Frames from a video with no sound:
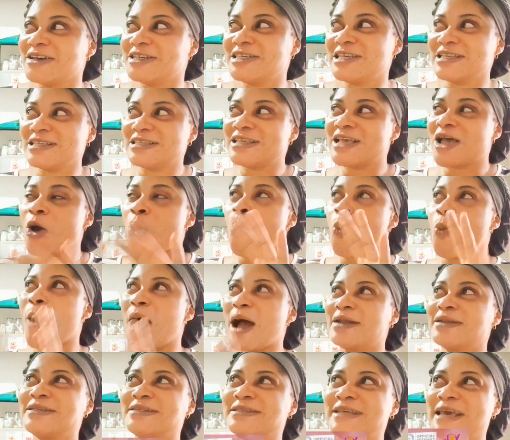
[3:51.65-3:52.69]
She's
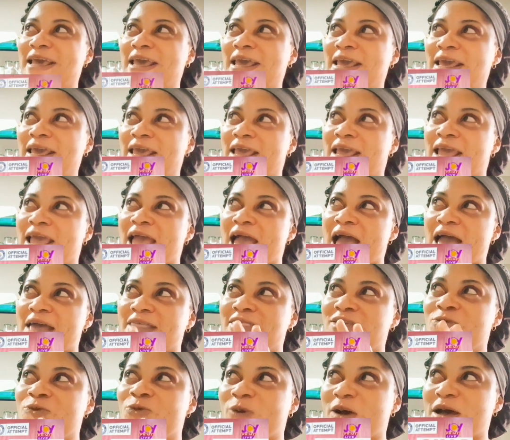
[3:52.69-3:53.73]
1 day, I
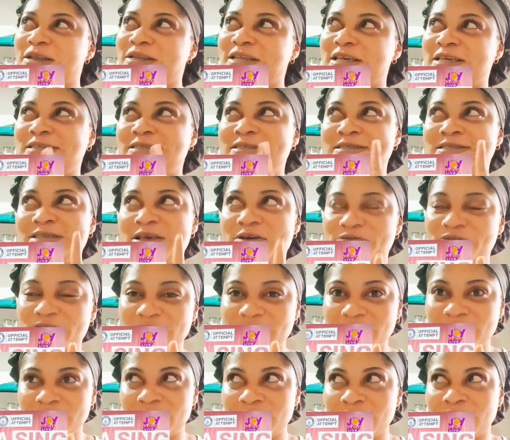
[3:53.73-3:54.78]
think 1 day,
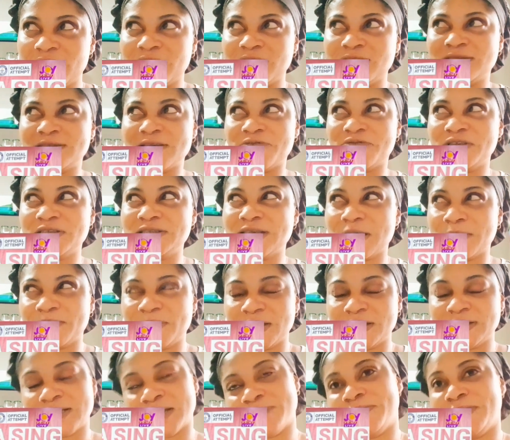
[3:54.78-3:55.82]
seven
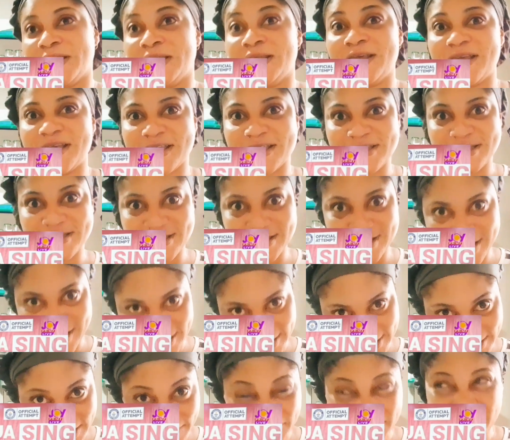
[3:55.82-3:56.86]
something,
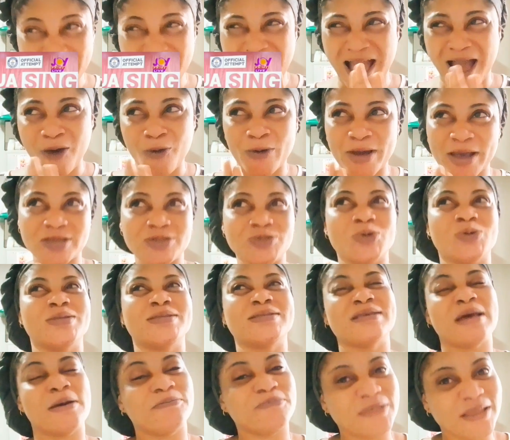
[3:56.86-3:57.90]
yeah, 7 hours or
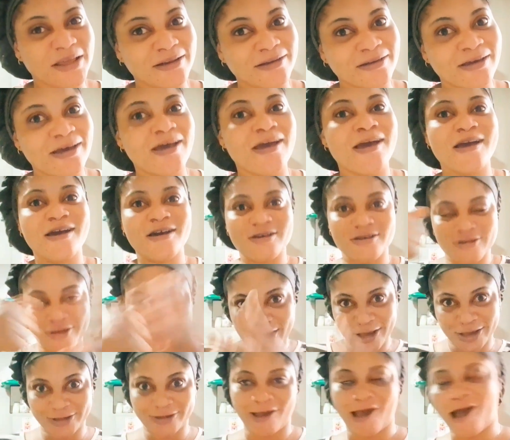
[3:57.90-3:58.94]
something.
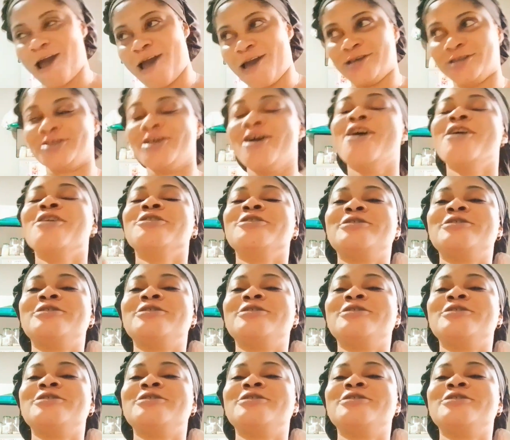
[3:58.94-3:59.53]
Yes, guys.